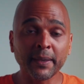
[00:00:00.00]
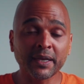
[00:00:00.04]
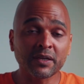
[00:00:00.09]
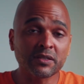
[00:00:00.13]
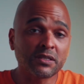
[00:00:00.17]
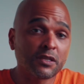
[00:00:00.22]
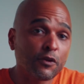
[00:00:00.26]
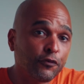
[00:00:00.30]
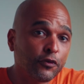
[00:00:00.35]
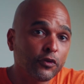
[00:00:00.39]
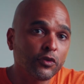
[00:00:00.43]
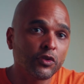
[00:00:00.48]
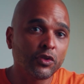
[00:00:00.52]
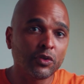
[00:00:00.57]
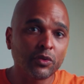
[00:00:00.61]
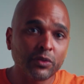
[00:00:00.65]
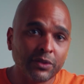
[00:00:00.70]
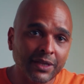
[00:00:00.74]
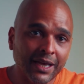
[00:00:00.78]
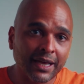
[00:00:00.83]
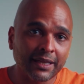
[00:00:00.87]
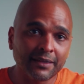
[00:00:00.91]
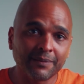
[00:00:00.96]
Because if you do
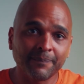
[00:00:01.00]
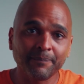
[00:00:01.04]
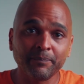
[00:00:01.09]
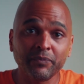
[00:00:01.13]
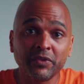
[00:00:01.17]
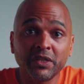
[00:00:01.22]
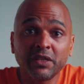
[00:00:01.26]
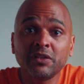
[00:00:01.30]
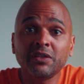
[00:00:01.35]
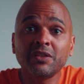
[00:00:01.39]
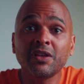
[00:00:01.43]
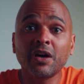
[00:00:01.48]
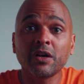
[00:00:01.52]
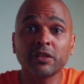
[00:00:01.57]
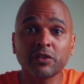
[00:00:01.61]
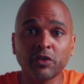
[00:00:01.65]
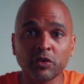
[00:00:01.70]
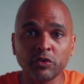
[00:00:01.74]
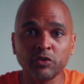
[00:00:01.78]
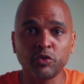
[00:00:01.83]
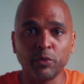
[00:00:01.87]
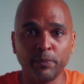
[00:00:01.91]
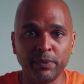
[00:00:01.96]
that, you're not
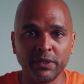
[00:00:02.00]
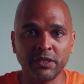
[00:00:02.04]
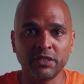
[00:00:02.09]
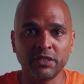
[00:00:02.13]
going to be